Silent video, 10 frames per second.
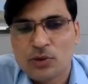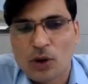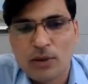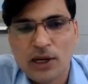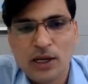
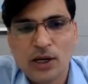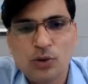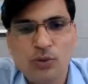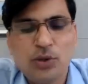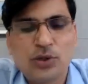Normally
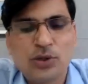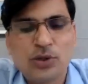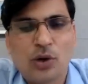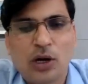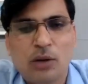interview is all
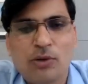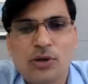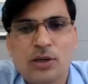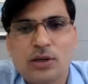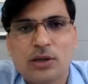about
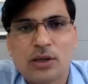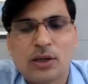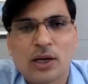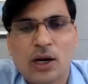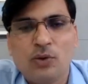
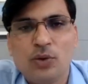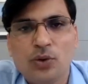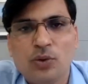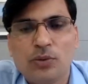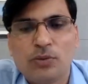how you
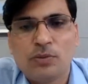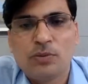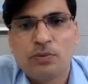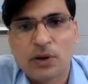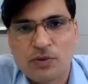
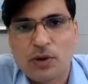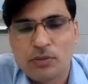perform.